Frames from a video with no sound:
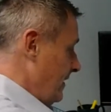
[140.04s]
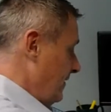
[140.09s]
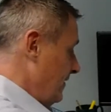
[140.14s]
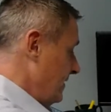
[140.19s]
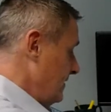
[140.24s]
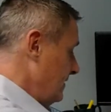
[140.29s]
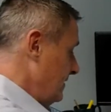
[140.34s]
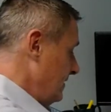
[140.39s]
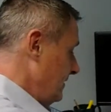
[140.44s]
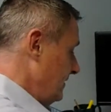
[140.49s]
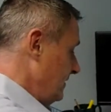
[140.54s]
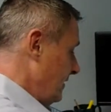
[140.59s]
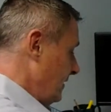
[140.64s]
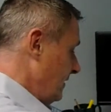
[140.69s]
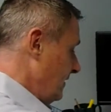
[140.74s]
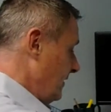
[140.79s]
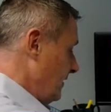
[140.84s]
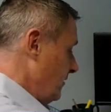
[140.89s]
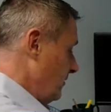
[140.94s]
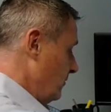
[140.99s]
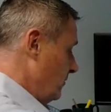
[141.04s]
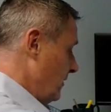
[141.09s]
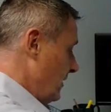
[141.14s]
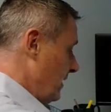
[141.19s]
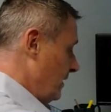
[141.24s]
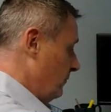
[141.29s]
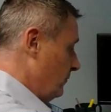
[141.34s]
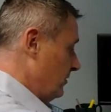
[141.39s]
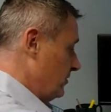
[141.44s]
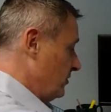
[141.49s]
and this is another
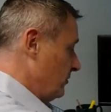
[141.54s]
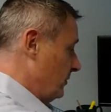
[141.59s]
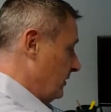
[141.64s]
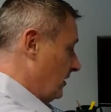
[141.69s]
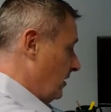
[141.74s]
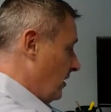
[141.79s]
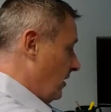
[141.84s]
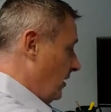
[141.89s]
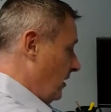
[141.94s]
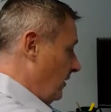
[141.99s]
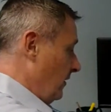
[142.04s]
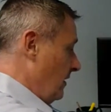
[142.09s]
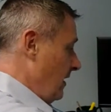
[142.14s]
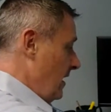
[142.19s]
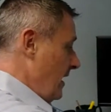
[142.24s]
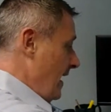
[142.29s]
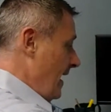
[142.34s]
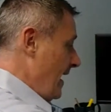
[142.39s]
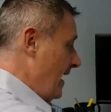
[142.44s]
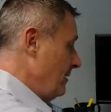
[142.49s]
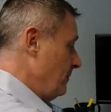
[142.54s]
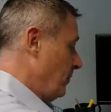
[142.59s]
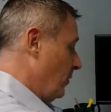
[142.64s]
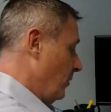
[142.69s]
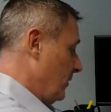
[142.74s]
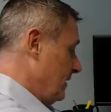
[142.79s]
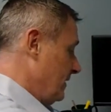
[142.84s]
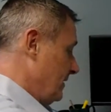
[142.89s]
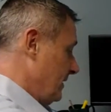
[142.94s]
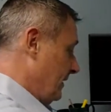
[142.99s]
way which we call head
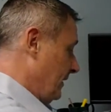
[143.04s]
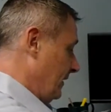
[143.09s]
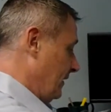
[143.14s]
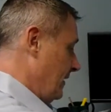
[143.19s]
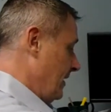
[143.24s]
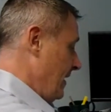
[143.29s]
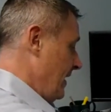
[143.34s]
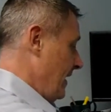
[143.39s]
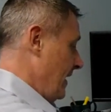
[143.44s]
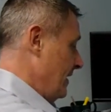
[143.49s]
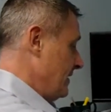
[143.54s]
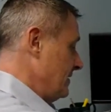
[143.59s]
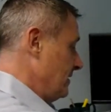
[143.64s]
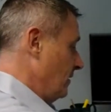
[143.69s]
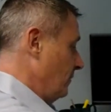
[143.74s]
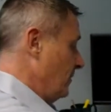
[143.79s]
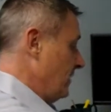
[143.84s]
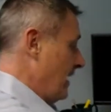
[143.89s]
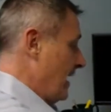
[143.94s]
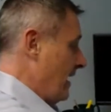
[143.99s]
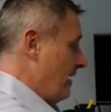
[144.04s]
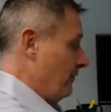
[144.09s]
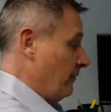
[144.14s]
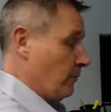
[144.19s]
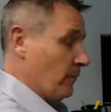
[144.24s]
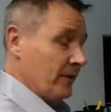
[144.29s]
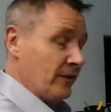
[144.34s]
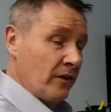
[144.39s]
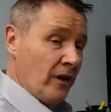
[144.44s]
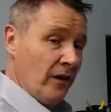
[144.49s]
pointing. And so we
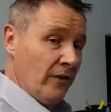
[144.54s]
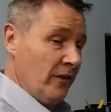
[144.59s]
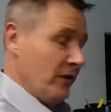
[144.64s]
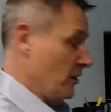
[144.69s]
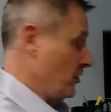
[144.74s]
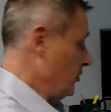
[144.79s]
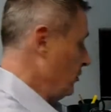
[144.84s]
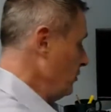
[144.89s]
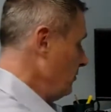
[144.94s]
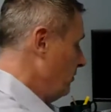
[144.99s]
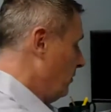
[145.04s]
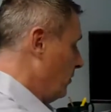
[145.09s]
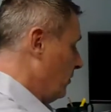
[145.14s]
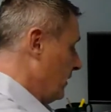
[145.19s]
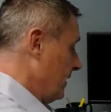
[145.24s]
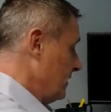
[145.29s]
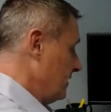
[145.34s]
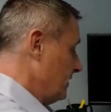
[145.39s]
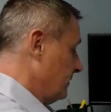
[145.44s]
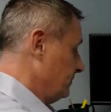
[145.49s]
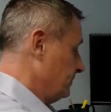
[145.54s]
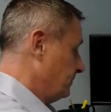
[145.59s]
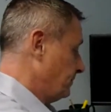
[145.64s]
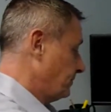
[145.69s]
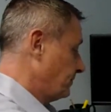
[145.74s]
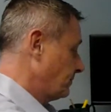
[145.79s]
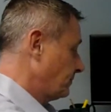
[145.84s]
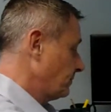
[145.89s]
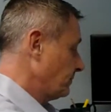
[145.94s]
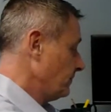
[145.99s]
have what's called the new point,
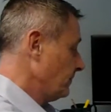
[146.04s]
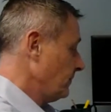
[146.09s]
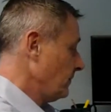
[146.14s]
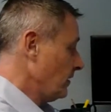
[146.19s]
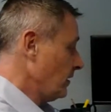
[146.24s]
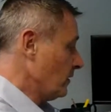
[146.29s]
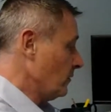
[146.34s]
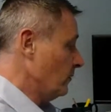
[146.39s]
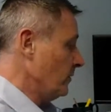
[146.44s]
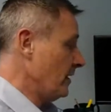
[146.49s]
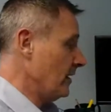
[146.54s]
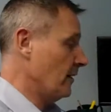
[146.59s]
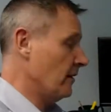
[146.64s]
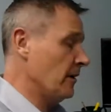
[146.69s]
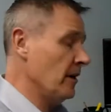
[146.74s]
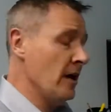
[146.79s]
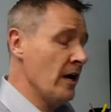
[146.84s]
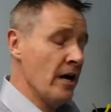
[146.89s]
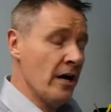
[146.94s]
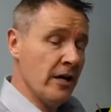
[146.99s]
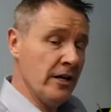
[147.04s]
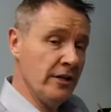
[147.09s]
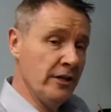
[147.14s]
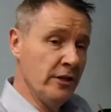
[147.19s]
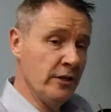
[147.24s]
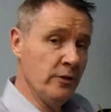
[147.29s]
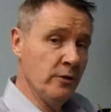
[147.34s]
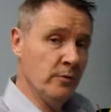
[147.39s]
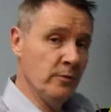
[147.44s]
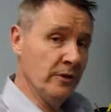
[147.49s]
where
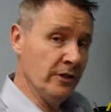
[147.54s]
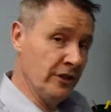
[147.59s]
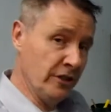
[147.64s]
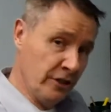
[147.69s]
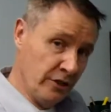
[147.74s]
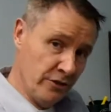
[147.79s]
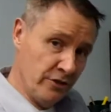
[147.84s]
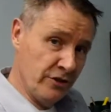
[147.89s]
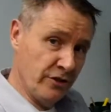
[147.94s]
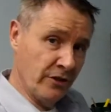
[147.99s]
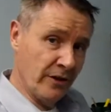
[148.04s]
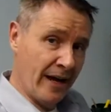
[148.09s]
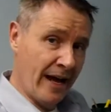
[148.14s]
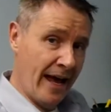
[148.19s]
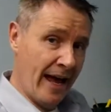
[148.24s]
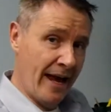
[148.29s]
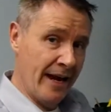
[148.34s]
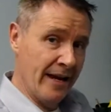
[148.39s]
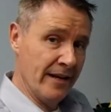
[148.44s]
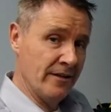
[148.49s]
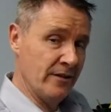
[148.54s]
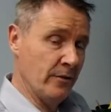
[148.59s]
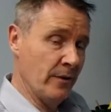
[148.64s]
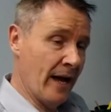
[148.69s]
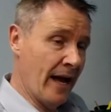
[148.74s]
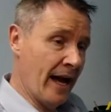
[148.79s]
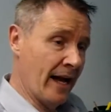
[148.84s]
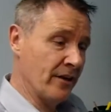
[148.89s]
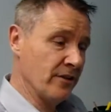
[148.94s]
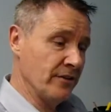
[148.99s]
you would use your head
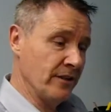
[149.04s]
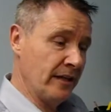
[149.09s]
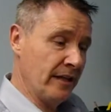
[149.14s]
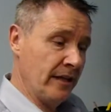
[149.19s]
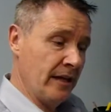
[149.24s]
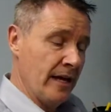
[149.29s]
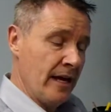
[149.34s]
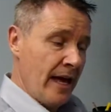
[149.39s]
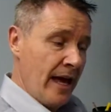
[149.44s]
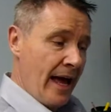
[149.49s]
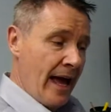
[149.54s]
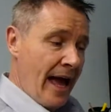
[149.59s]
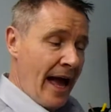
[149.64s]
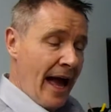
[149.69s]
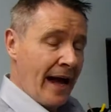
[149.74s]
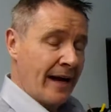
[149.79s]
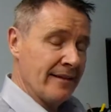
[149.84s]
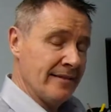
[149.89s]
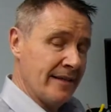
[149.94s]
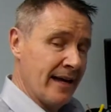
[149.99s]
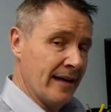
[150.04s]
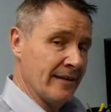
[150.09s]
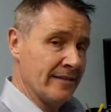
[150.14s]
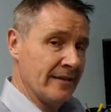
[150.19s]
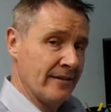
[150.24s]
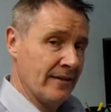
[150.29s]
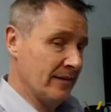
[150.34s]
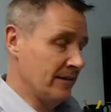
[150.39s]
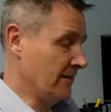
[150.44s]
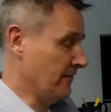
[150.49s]
to actually
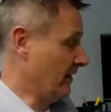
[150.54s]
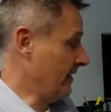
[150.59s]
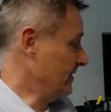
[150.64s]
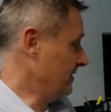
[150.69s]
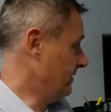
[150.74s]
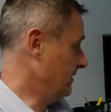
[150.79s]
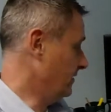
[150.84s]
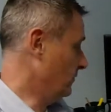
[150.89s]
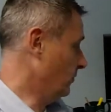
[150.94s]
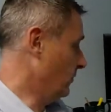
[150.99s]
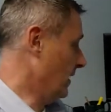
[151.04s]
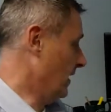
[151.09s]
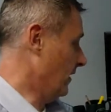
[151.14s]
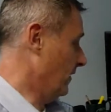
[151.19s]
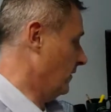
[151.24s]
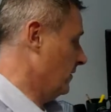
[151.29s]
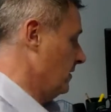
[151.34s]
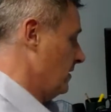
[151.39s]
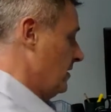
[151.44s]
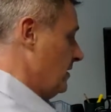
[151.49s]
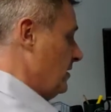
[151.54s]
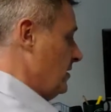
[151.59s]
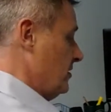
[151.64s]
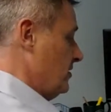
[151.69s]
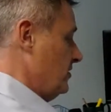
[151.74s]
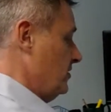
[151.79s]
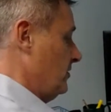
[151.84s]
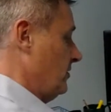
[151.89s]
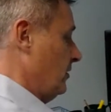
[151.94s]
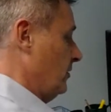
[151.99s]
access the device as well.
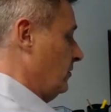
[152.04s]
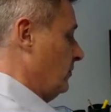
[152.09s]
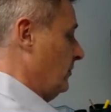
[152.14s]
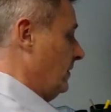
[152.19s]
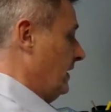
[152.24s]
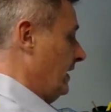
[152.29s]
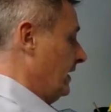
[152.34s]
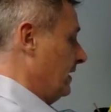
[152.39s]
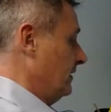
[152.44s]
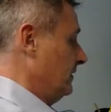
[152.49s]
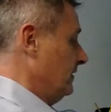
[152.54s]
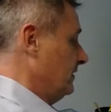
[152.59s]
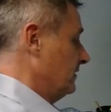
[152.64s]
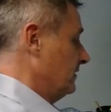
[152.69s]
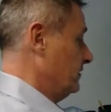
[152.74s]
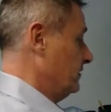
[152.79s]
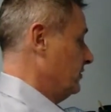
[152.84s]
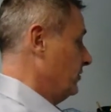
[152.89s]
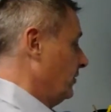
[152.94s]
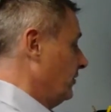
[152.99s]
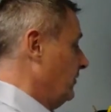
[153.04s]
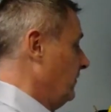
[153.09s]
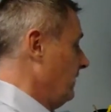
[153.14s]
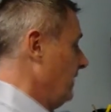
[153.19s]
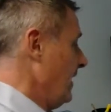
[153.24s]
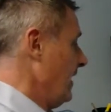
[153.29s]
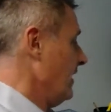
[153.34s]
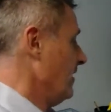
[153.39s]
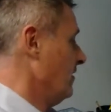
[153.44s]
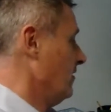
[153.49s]
So when I turn
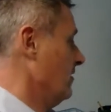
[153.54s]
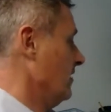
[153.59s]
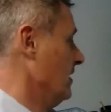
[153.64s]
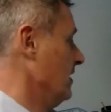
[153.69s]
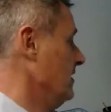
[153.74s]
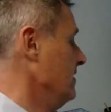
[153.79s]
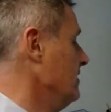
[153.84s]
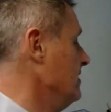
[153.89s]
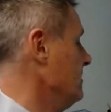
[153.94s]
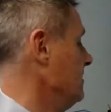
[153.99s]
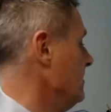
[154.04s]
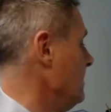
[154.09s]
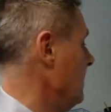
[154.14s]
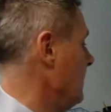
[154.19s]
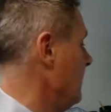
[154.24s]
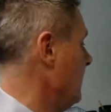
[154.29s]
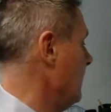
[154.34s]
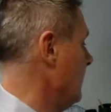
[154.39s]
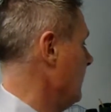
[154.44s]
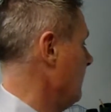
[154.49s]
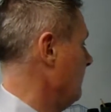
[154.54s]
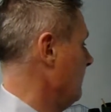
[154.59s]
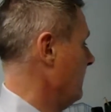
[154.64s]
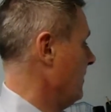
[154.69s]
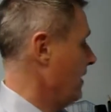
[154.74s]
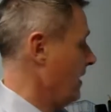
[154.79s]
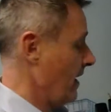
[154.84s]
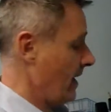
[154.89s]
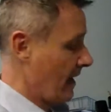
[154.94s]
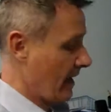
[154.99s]
that on,
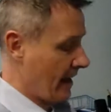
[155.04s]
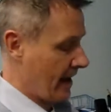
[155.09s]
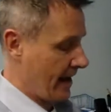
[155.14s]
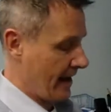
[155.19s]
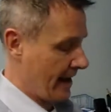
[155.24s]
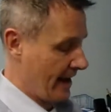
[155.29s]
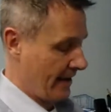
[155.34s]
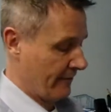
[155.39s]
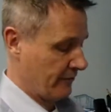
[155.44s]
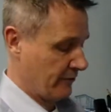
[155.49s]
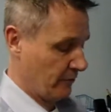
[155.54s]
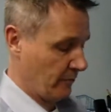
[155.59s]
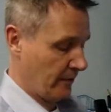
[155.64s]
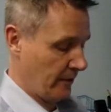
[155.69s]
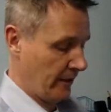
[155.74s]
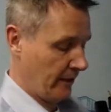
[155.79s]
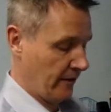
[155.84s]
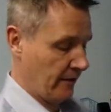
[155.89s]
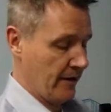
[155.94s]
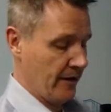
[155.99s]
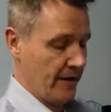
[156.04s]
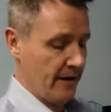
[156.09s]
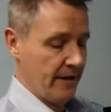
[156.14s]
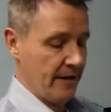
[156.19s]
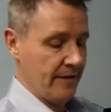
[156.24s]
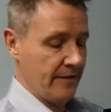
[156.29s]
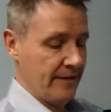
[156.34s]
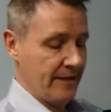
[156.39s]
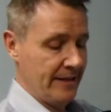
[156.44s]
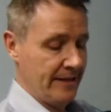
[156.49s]
I have to wear
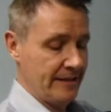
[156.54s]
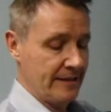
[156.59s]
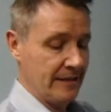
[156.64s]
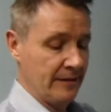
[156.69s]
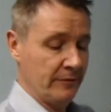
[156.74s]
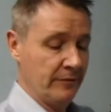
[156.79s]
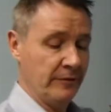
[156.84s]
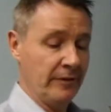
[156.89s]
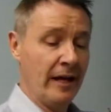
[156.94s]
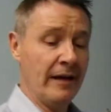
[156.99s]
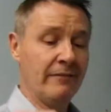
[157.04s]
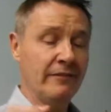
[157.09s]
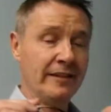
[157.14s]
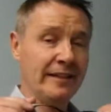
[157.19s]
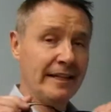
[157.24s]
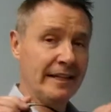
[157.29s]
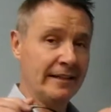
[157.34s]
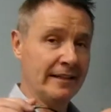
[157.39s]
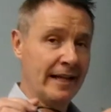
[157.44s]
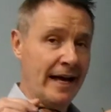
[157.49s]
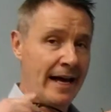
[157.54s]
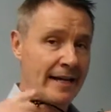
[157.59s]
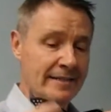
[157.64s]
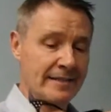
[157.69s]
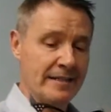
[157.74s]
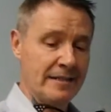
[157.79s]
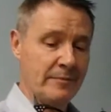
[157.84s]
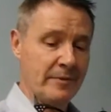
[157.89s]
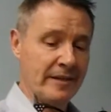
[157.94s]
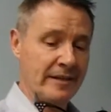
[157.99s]
these lovely
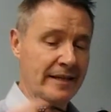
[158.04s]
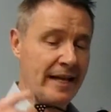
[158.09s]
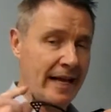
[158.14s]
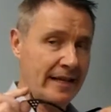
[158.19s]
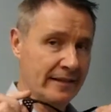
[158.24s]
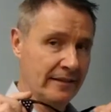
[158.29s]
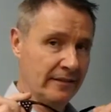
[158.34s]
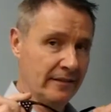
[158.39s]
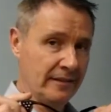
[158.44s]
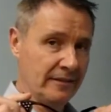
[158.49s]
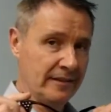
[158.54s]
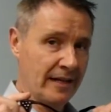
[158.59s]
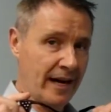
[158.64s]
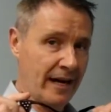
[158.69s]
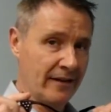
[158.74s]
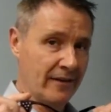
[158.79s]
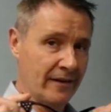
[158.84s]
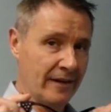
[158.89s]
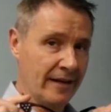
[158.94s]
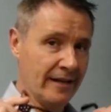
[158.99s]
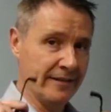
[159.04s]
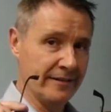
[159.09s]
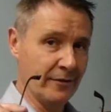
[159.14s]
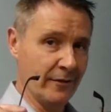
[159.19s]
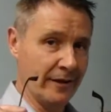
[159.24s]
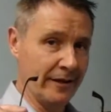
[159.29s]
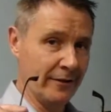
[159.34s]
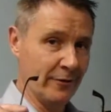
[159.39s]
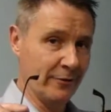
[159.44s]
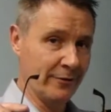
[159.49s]
glasses because it has a little dot on it,
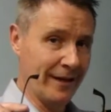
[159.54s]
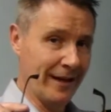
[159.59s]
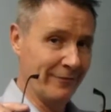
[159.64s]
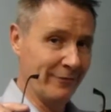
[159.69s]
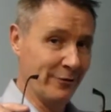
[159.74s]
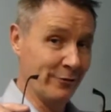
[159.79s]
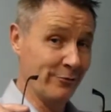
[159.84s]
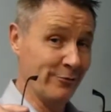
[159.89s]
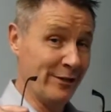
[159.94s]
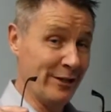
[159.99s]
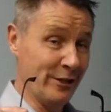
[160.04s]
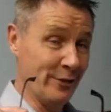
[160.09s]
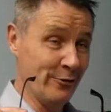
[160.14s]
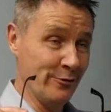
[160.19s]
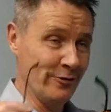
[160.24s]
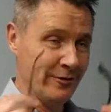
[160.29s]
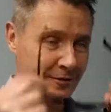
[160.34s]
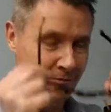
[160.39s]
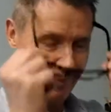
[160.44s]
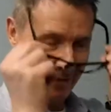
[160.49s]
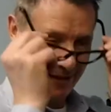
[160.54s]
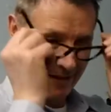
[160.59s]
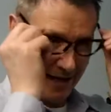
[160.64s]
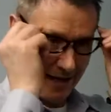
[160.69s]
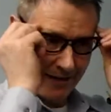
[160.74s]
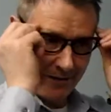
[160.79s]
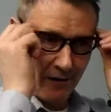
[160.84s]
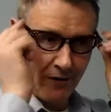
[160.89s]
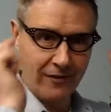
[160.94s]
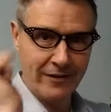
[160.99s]
so I don't have to reuse my
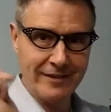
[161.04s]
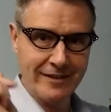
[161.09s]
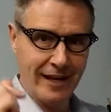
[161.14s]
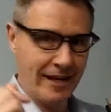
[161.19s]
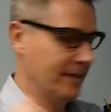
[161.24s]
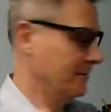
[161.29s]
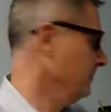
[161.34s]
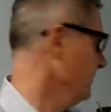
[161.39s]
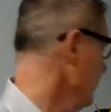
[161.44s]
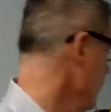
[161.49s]
dot all the time.